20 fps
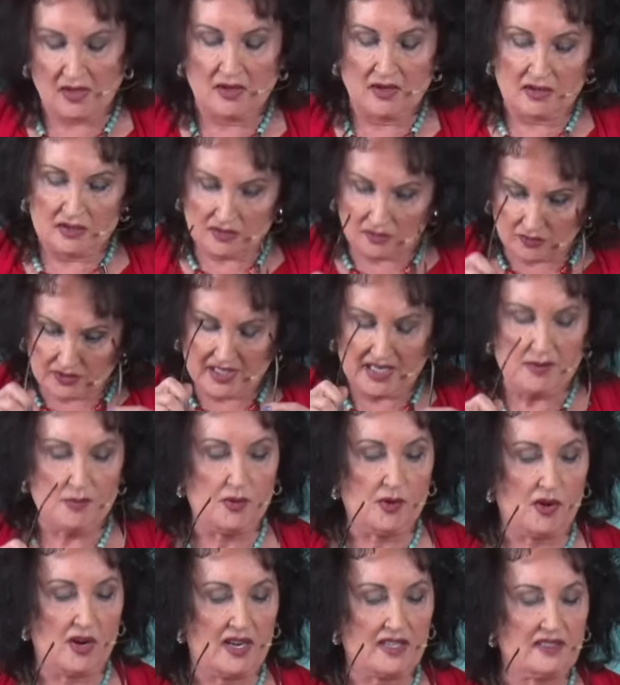So keep
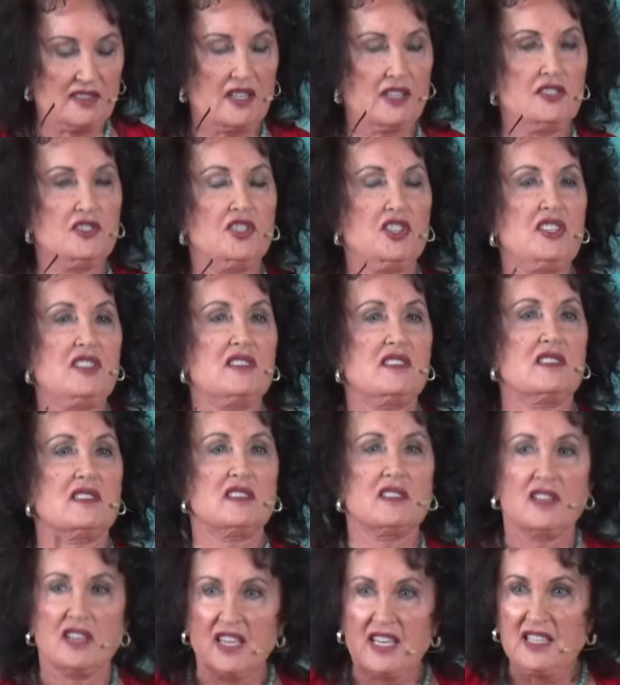your eyes on
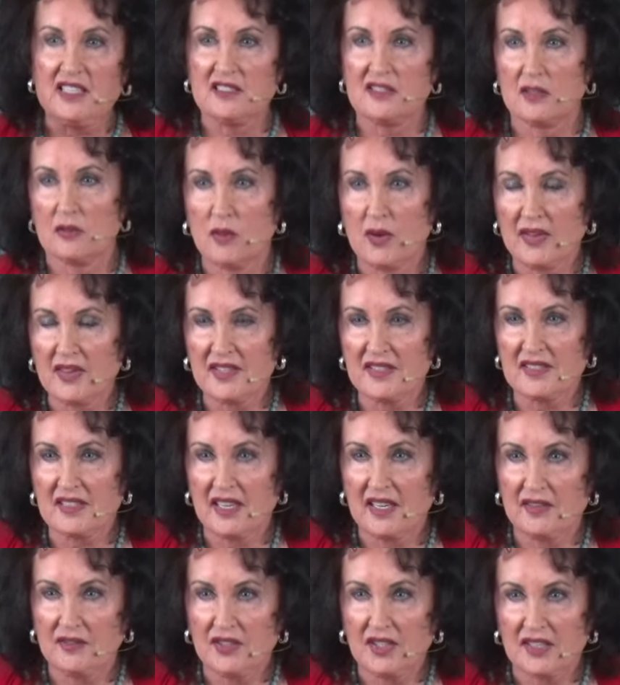Jesus. He's the one that
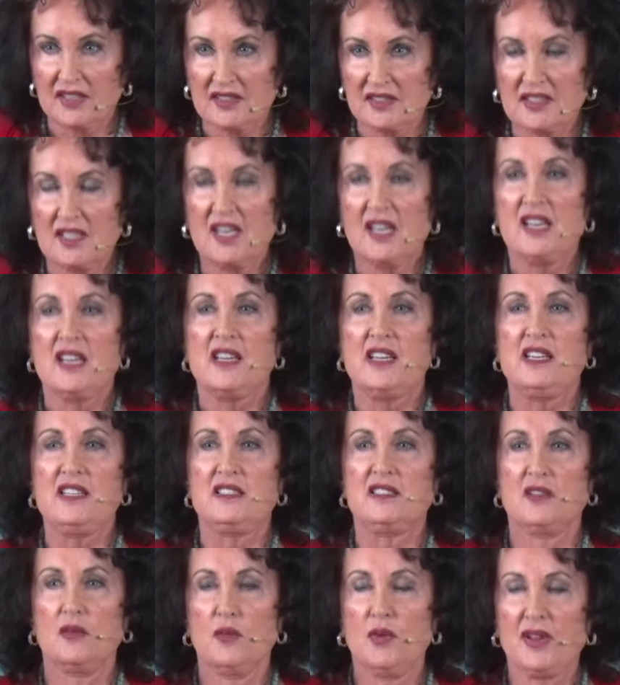saved us,
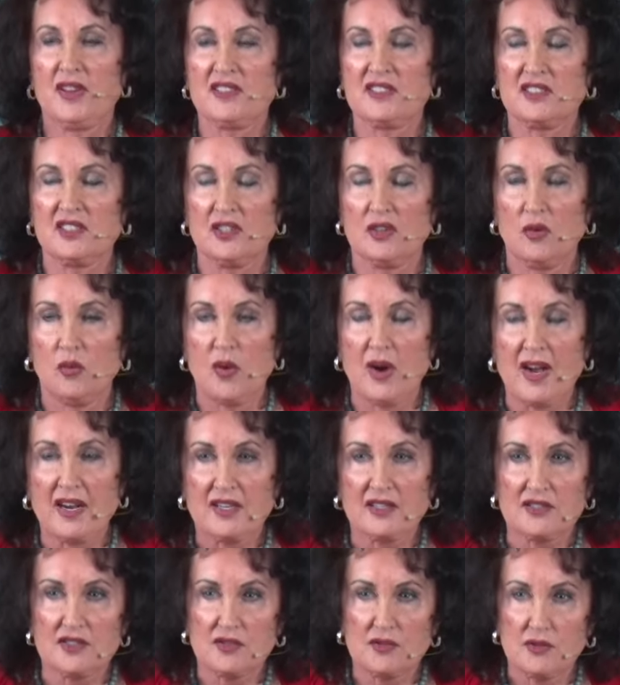He's the one that's going to
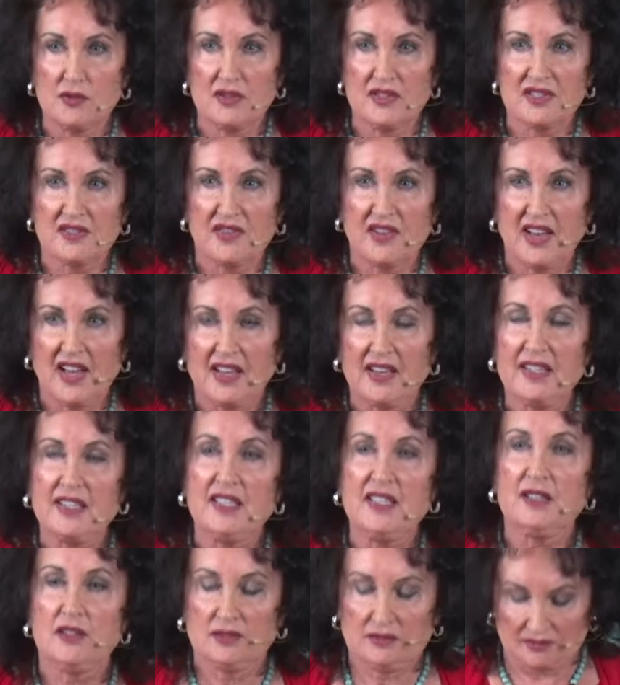walk us through this
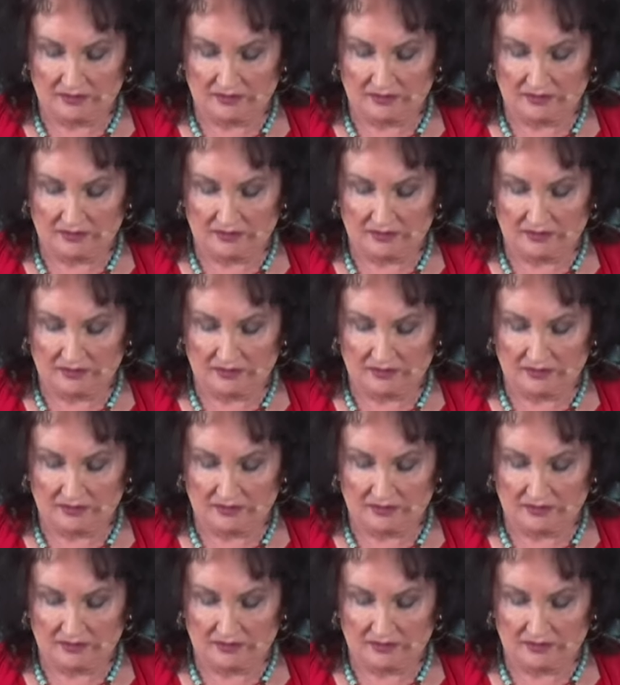valley.